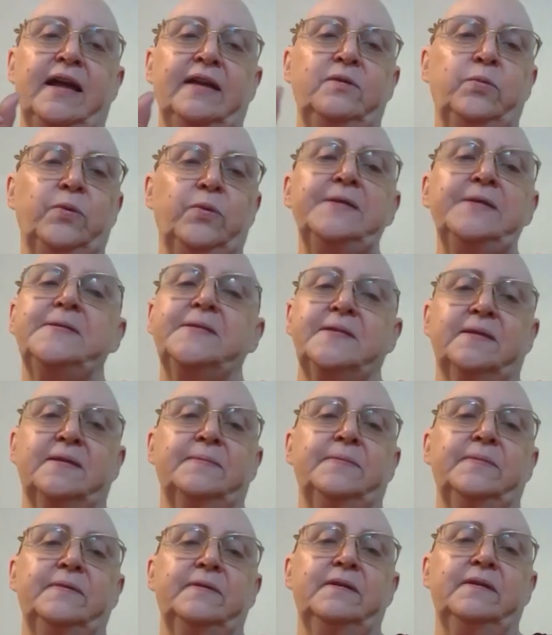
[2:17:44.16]
and
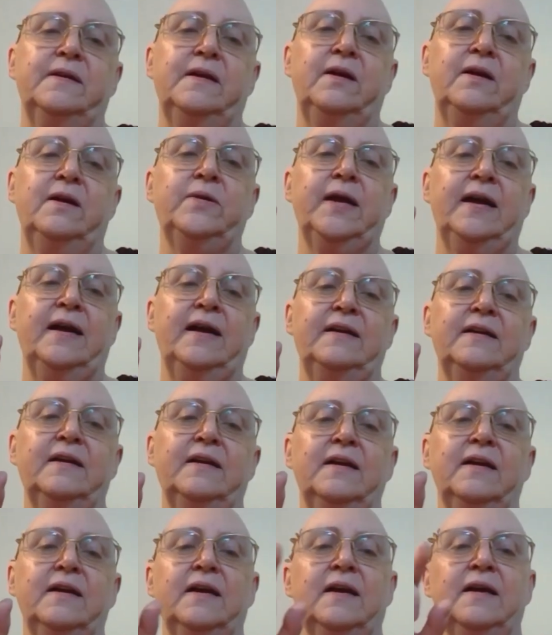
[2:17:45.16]
wisdom.
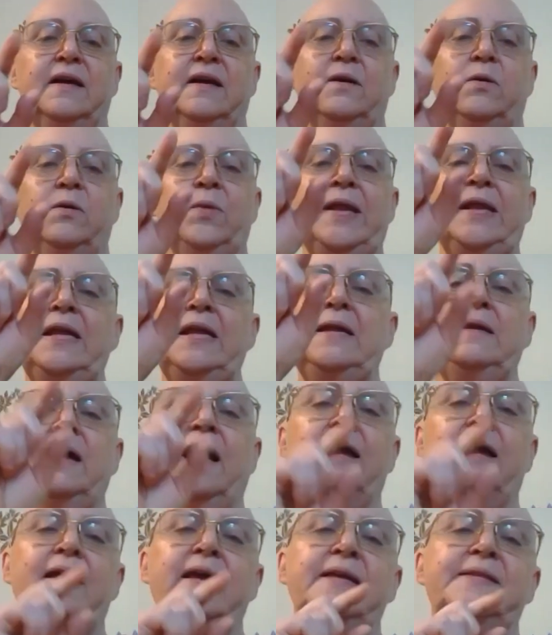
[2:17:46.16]
Okay, when
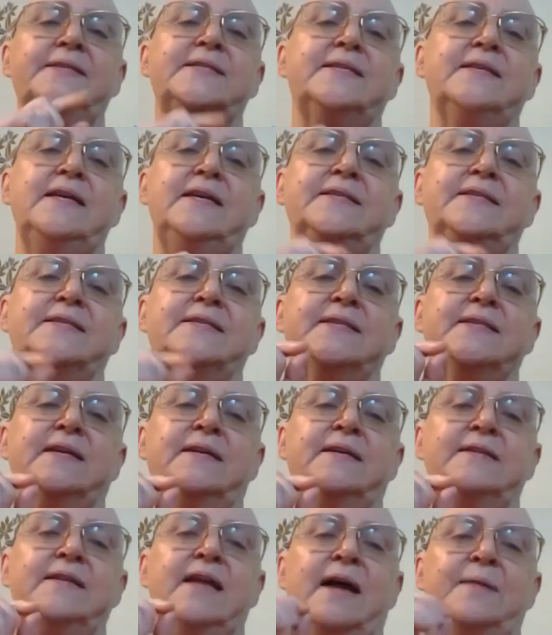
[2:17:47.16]
he, it's it's
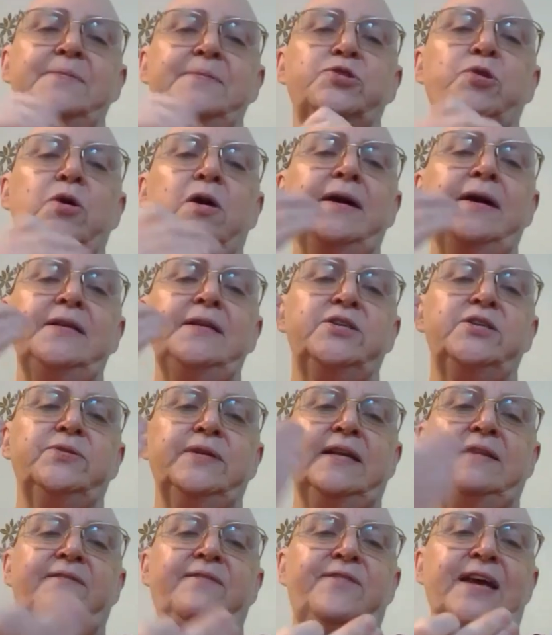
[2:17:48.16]
uh, I'm trying to
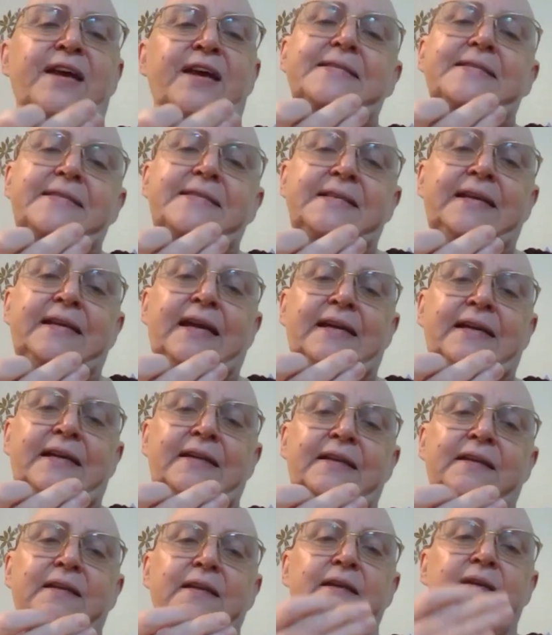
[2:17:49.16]

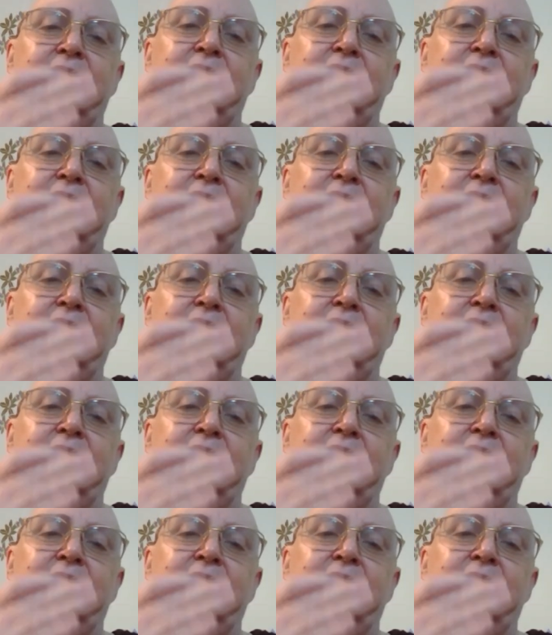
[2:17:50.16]
investigate.